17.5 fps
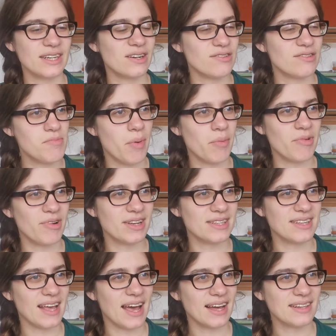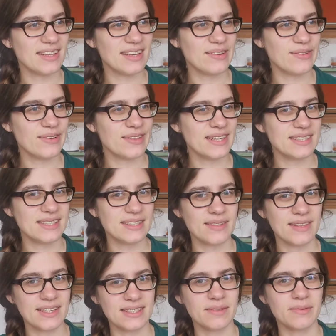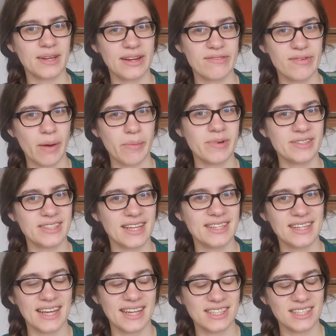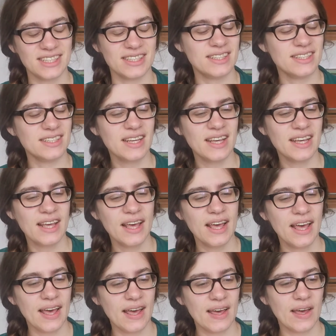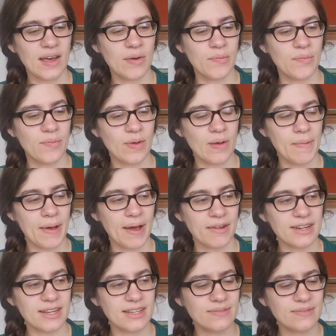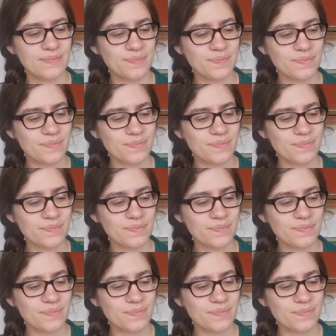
can't remember exactly what there's some kind of representation about it.